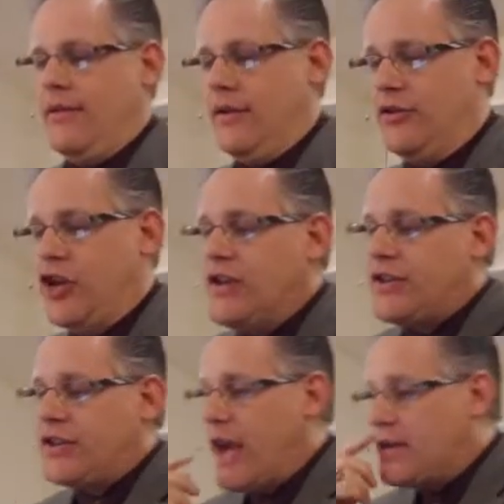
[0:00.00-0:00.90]
And
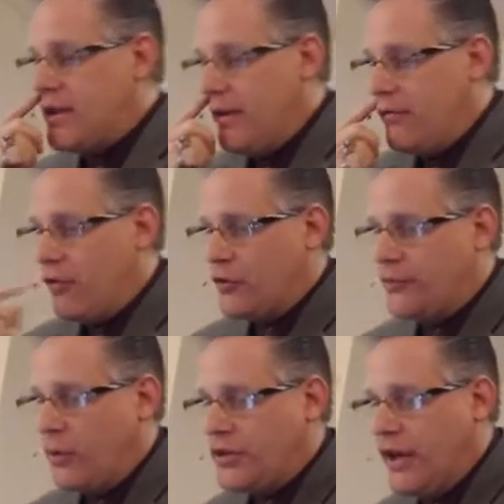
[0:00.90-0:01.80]
Jesus says here in verse
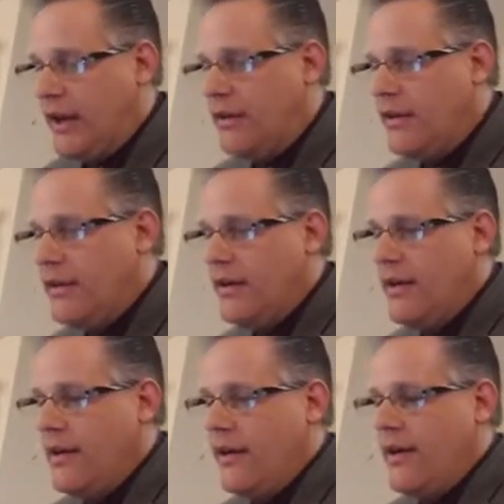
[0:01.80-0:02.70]
14,
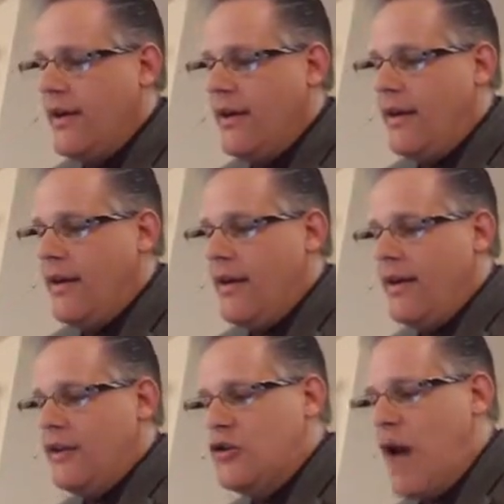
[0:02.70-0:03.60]

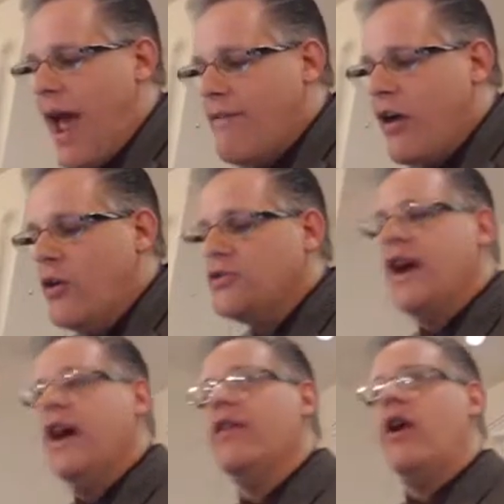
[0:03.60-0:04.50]
you have those
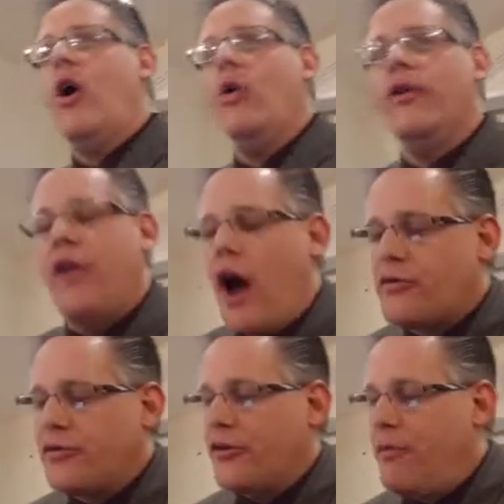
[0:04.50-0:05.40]
there that hold the
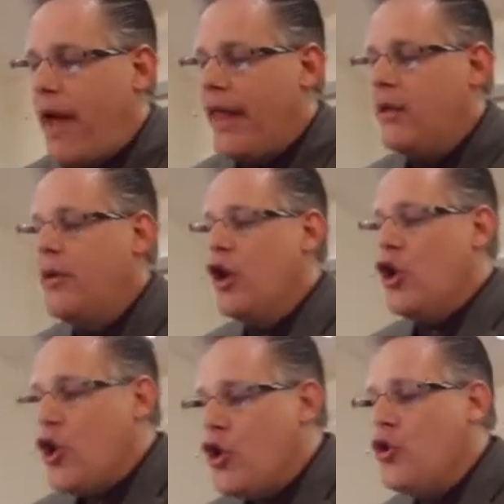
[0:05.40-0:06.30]
doctrine of Balaam
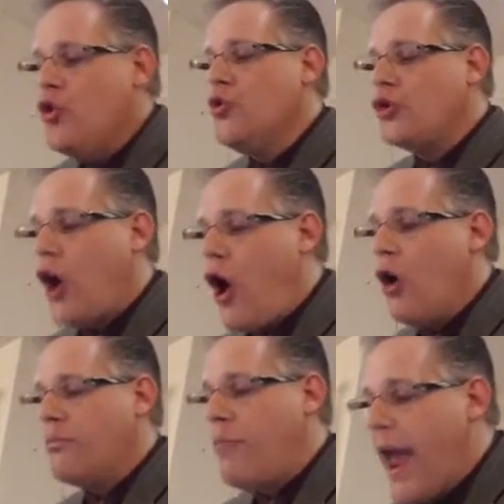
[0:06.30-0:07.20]
who
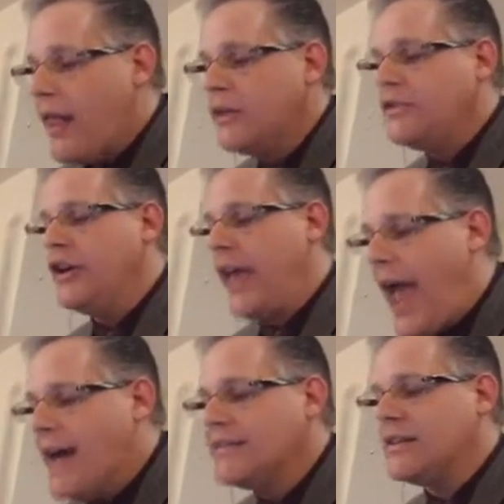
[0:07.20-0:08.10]
taught Balak to
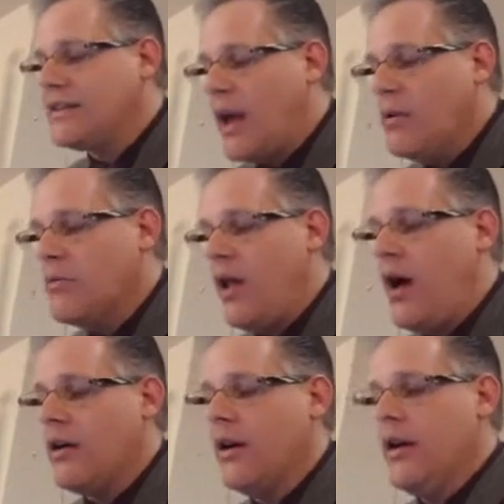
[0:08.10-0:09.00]
cast a stumbling
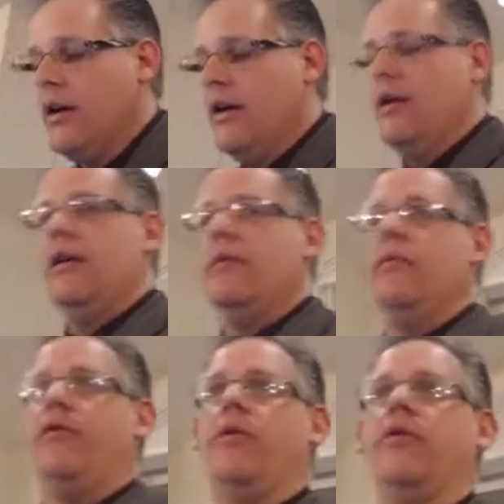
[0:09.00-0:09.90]
block
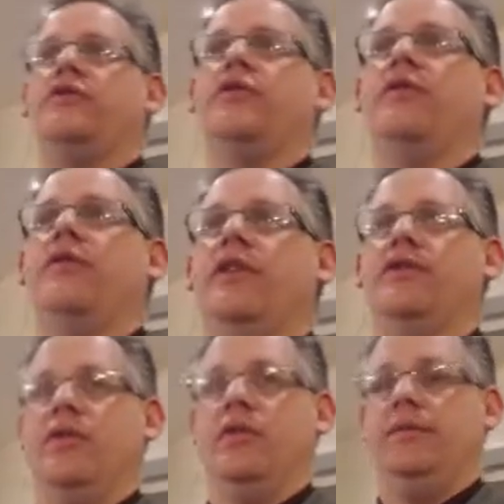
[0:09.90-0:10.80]
before the children of
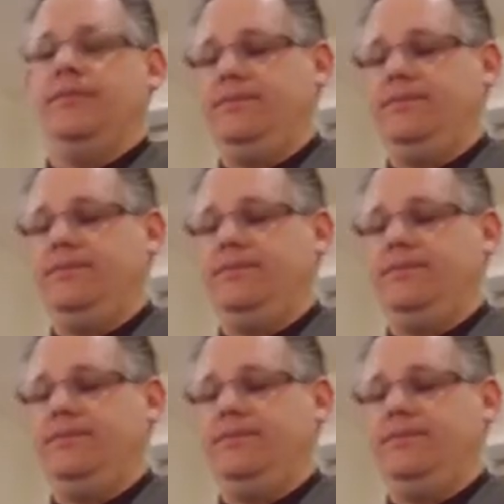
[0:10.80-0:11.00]
Israel.